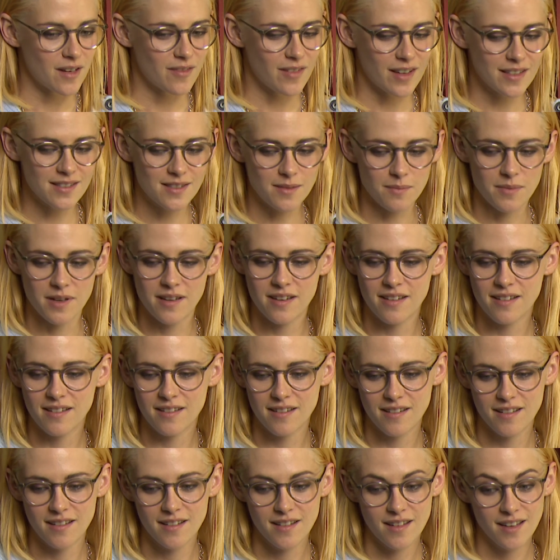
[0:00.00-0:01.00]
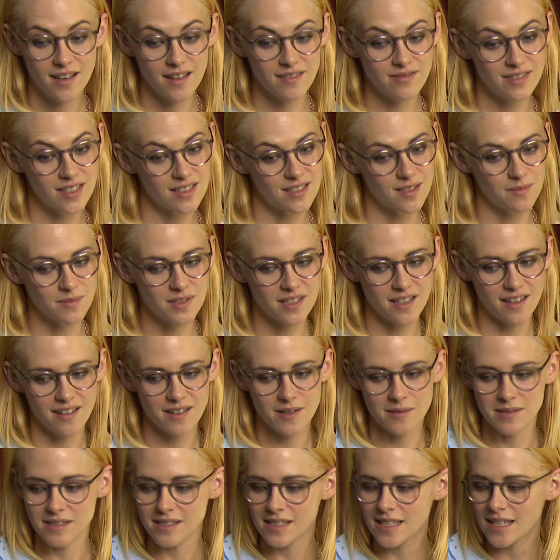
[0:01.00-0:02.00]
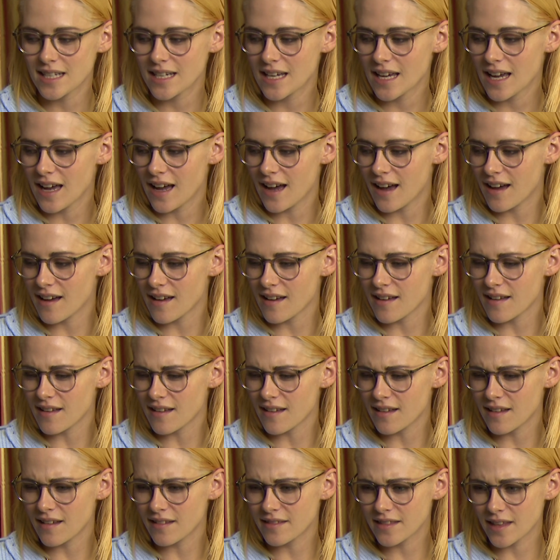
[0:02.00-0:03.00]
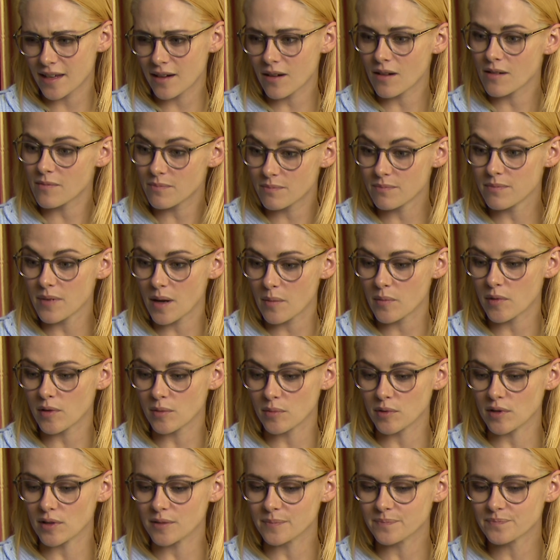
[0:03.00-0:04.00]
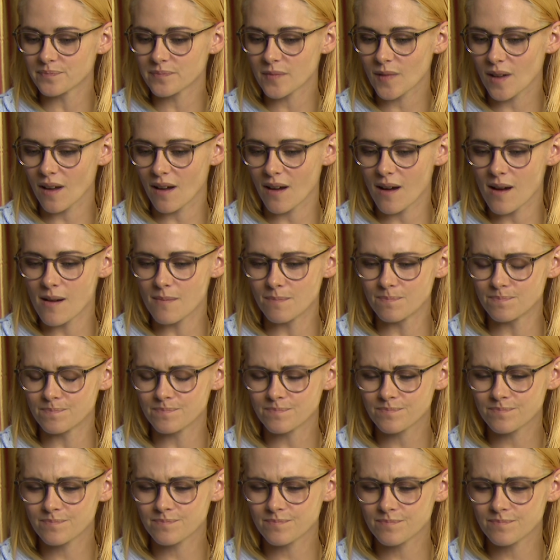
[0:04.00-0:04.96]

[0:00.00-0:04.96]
mean, I've had some, I've had some scary ones uh, that are memorable. Um,